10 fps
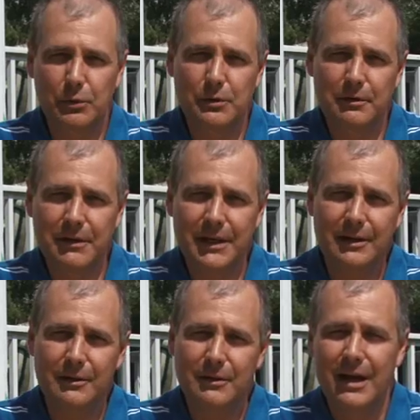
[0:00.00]
Brewing
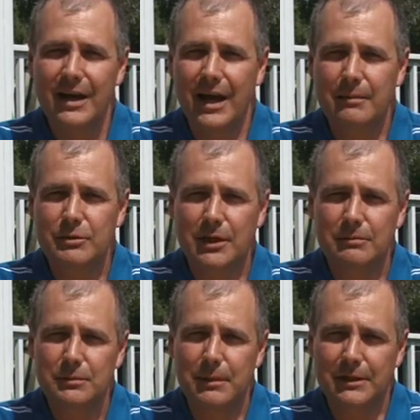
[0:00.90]
Video. I'm
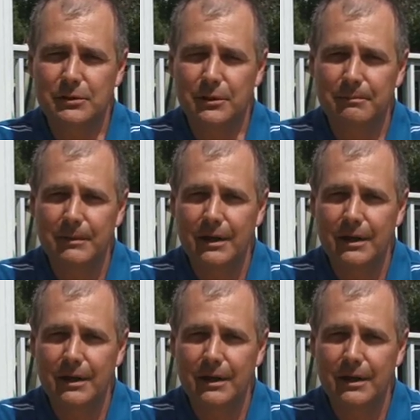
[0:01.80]
James Spencer.